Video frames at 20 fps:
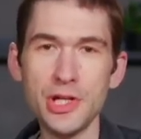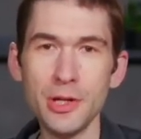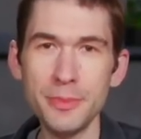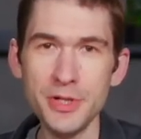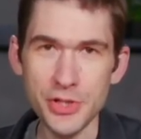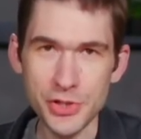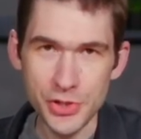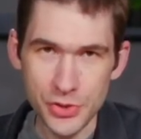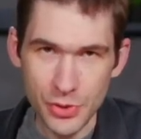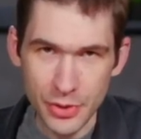
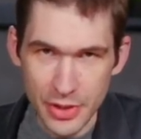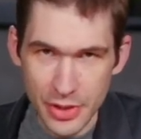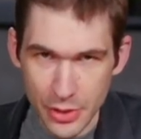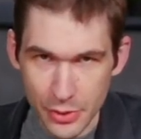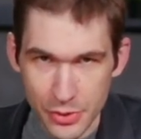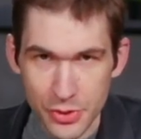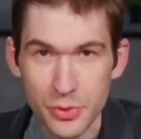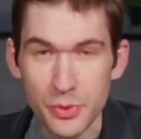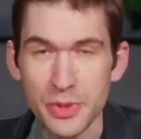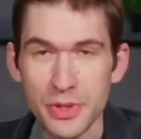coming to the
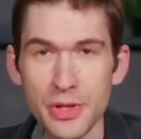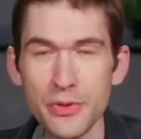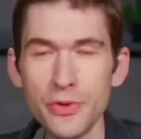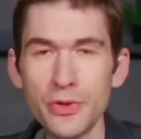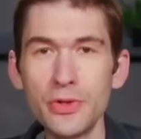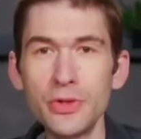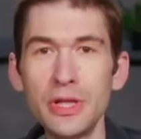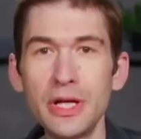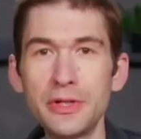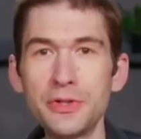studio to do another
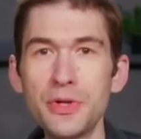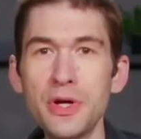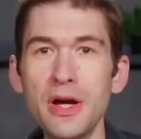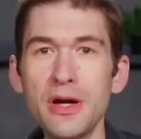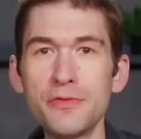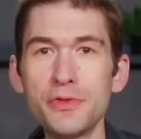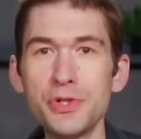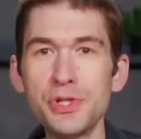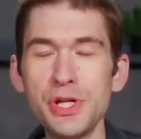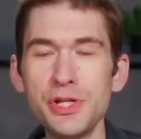Collector
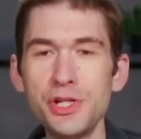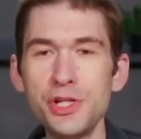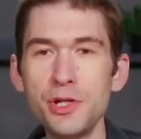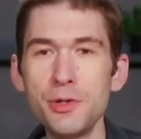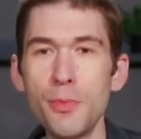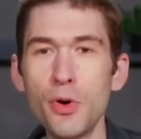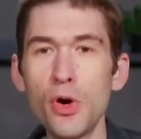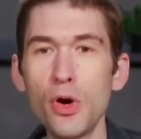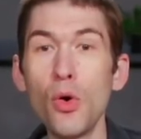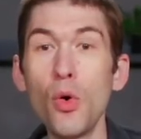
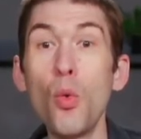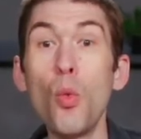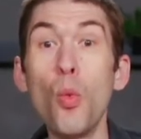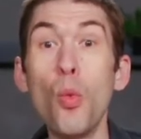Conversation tomorrow.